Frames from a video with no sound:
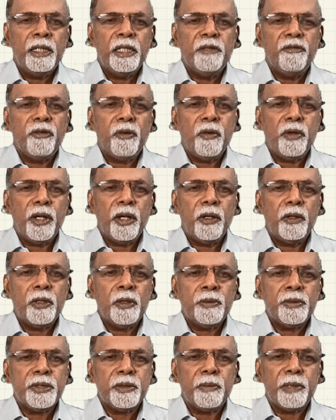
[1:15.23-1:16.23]
The frontal
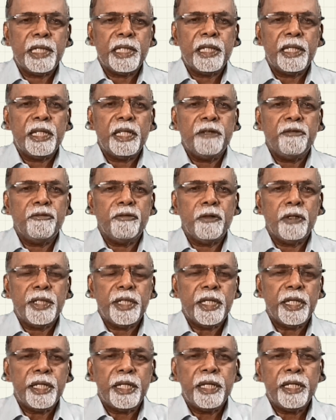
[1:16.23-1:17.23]
lobes mainly
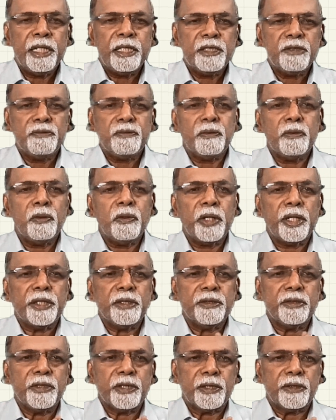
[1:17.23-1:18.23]
for areas 4
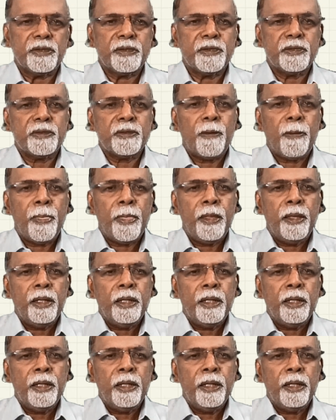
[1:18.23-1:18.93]
and 6.